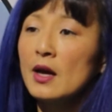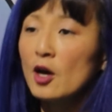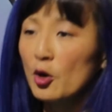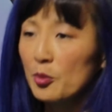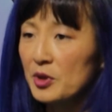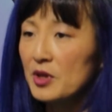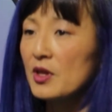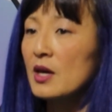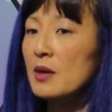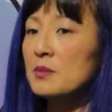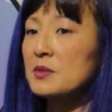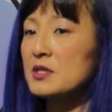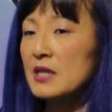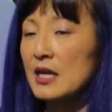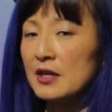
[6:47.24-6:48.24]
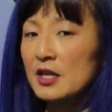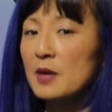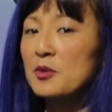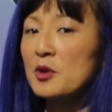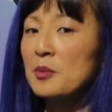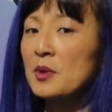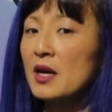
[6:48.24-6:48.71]
Helping them stand
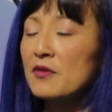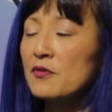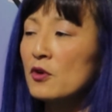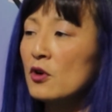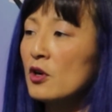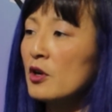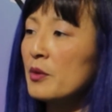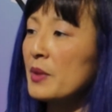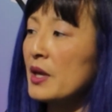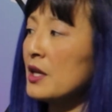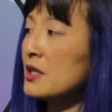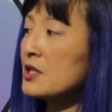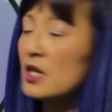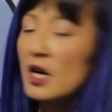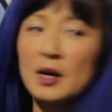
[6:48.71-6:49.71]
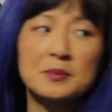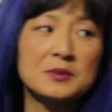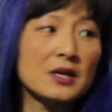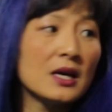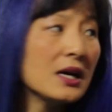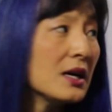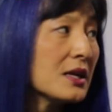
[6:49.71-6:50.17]
up the platform and
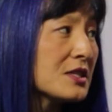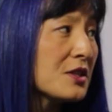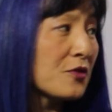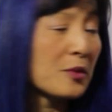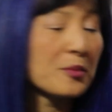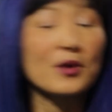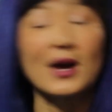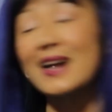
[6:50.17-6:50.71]
adopt different